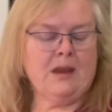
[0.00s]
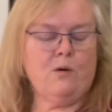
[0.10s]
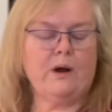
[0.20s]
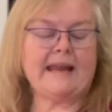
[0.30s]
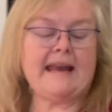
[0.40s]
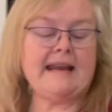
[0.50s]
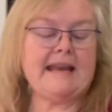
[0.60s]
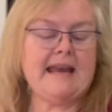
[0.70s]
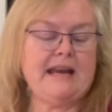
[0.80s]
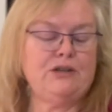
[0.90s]
organic
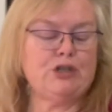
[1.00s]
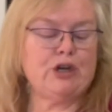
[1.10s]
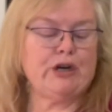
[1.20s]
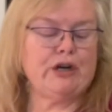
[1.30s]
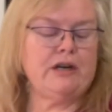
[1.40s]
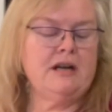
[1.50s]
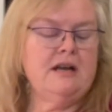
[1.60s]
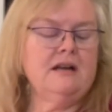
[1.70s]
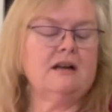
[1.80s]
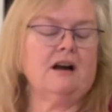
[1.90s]
cane sugar,
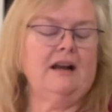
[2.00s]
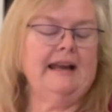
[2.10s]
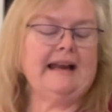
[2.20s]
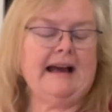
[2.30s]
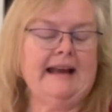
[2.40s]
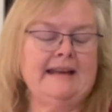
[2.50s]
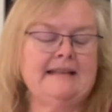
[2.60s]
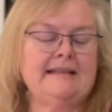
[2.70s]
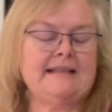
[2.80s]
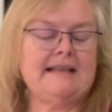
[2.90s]
garlic,
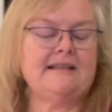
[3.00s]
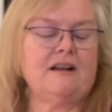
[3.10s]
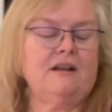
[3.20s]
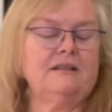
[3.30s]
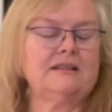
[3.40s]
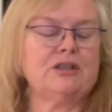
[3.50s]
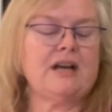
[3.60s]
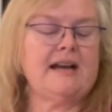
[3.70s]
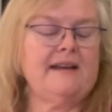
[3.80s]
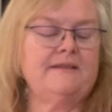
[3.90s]
onions, sea salt,
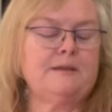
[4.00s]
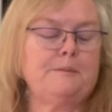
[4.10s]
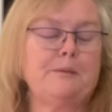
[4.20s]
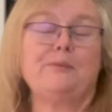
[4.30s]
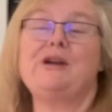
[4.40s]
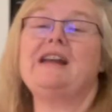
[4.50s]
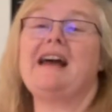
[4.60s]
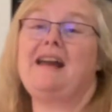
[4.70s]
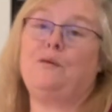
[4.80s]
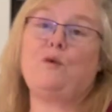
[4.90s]
chives, paprika,
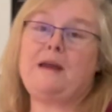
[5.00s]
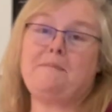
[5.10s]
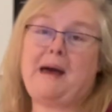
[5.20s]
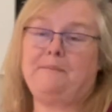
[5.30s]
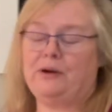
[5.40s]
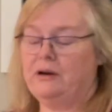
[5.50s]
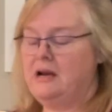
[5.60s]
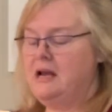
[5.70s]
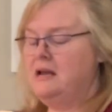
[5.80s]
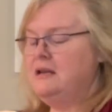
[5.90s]
and white pepper.
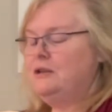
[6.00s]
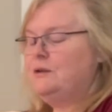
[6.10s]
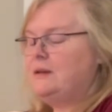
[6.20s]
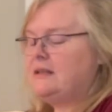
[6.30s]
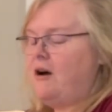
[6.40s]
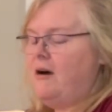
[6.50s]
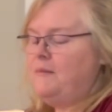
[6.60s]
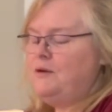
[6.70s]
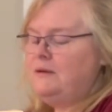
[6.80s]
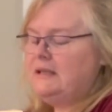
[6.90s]
So it's
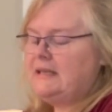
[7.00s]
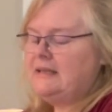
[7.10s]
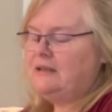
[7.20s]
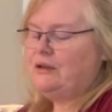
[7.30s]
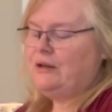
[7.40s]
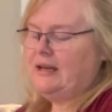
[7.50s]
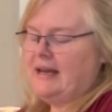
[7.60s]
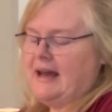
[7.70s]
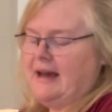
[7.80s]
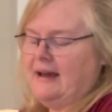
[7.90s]
almost as good
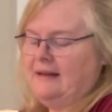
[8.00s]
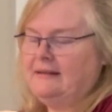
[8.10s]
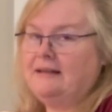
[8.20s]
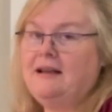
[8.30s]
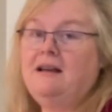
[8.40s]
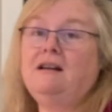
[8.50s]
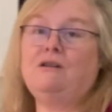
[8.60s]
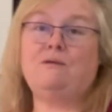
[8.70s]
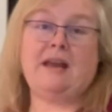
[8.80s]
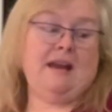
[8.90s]
as
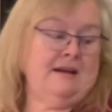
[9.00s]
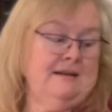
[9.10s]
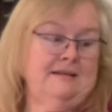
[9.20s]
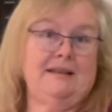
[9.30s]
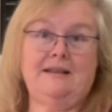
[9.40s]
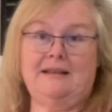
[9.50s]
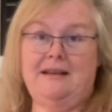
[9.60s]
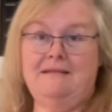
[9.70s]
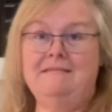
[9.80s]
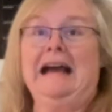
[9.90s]
O Canada
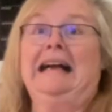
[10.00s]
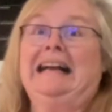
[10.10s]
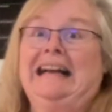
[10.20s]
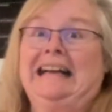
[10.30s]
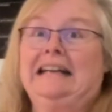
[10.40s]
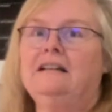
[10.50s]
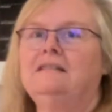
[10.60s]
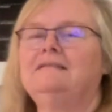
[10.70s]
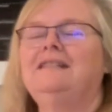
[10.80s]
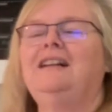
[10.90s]
seasoning
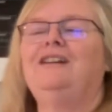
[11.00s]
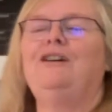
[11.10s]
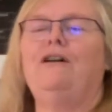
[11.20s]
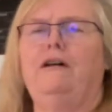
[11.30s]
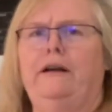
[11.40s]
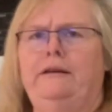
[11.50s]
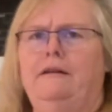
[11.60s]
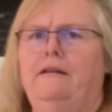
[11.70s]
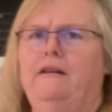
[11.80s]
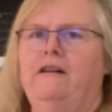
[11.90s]
on
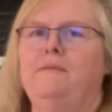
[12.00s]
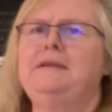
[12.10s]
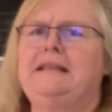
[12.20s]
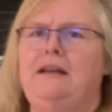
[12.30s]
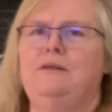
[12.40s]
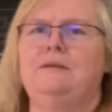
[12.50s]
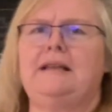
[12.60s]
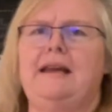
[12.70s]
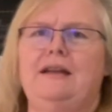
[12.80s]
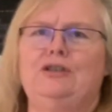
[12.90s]
our potatoes
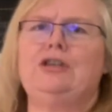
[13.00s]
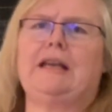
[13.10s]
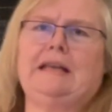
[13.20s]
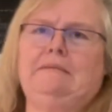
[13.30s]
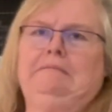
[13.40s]
and chicken.